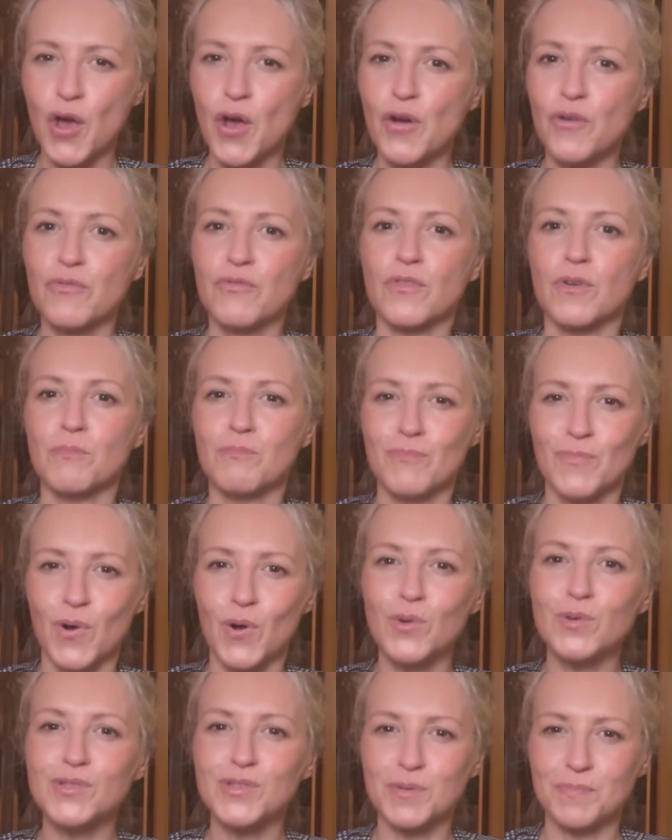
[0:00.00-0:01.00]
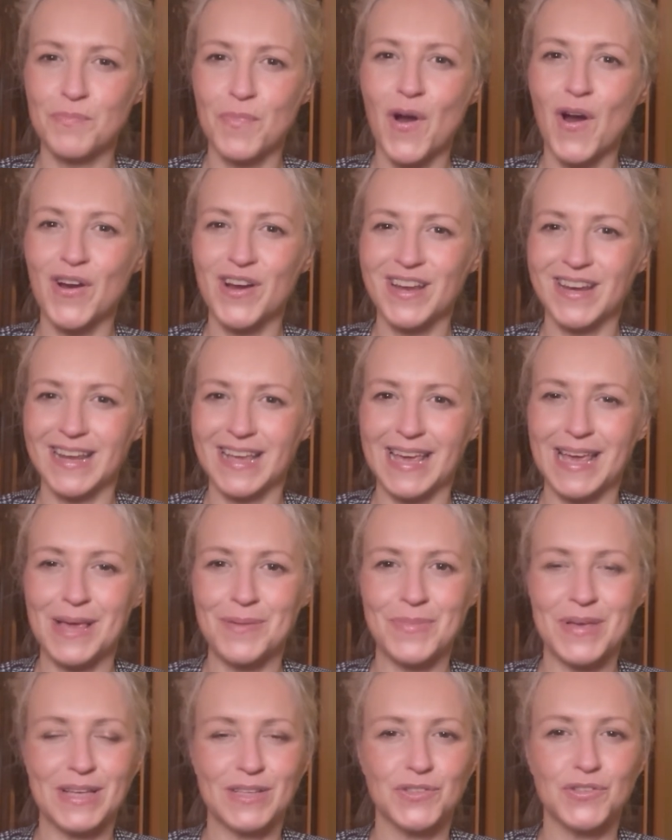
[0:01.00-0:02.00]
For most marketing
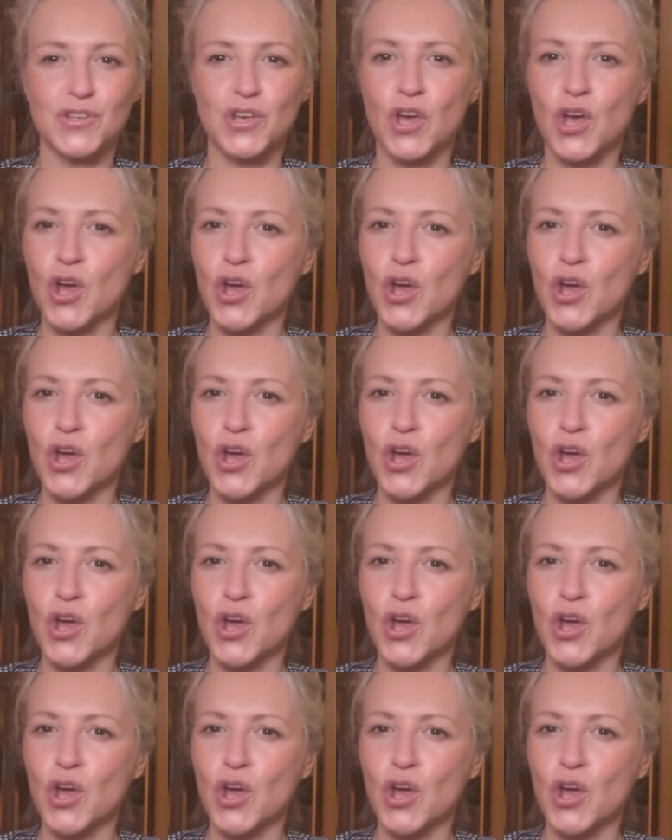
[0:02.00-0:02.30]
emails,